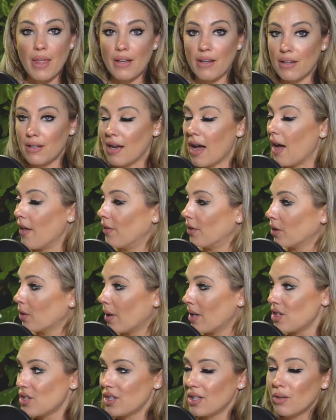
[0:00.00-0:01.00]
The other
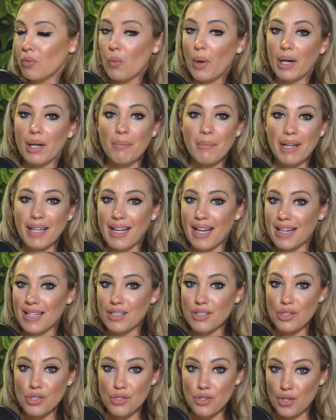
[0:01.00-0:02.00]
question, where am I
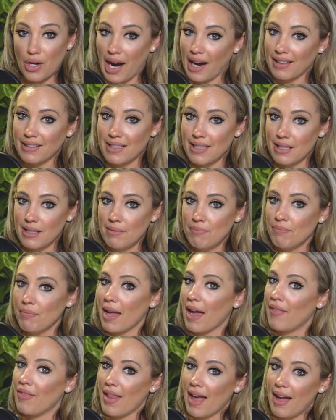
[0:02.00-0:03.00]
getting distracted?
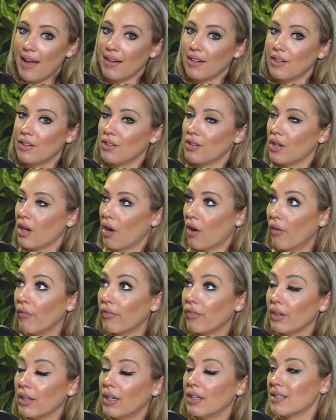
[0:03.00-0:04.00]
And that
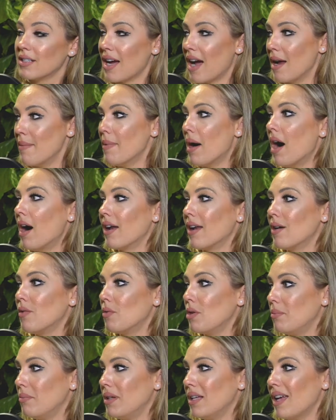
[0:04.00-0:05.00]
hopefully your time audit
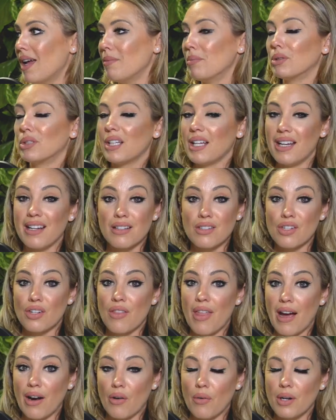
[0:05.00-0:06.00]
would be able to
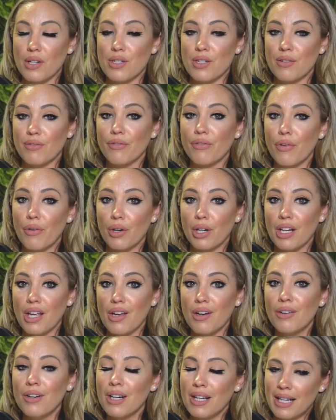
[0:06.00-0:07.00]
answer that question for
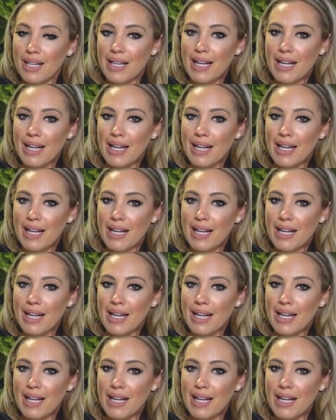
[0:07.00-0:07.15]
you.